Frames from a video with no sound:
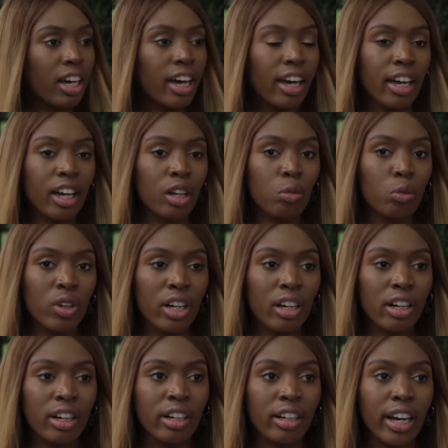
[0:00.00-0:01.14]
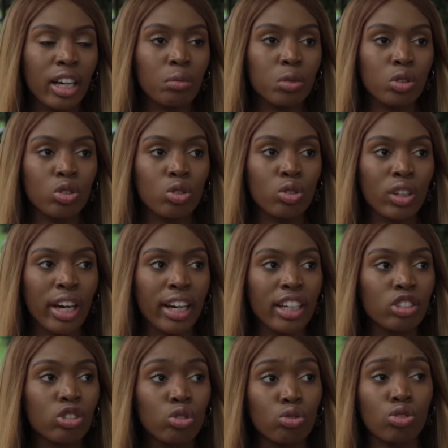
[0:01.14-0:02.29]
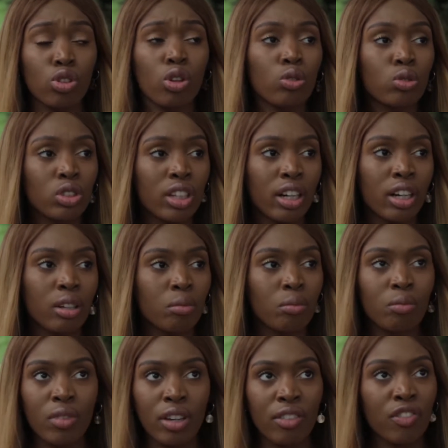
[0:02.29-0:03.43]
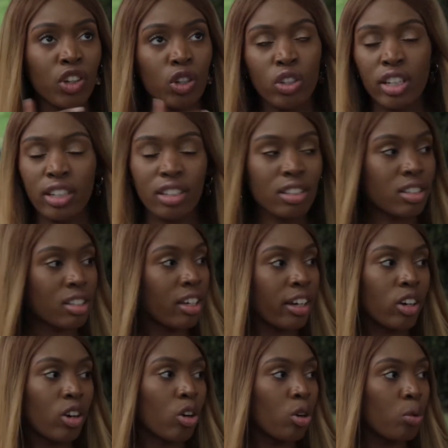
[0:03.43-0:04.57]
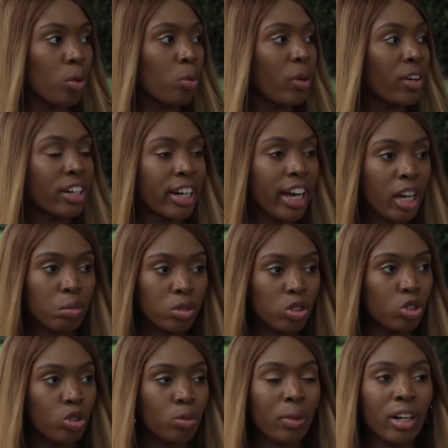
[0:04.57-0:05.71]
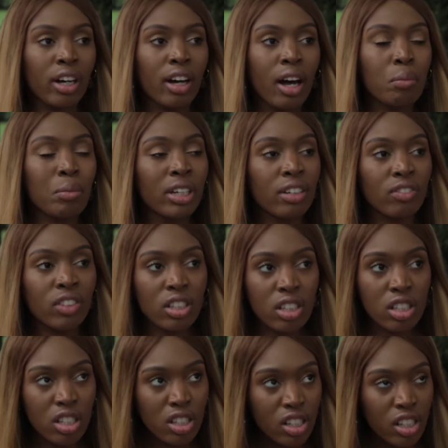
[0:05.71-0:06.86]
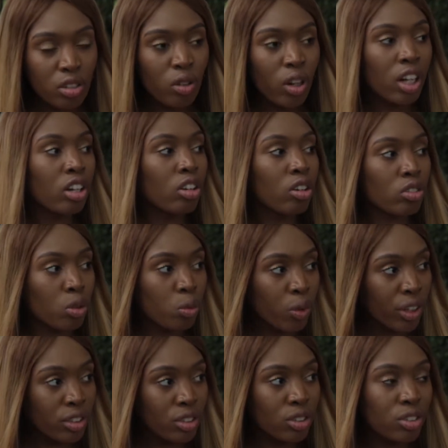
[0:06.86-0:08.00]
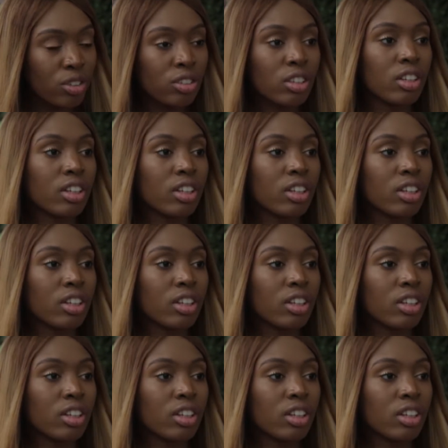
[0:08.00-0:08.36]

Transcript: and we are able to get into roles that a few years ago we weren't able to. But I believe this is still a lot of work to do.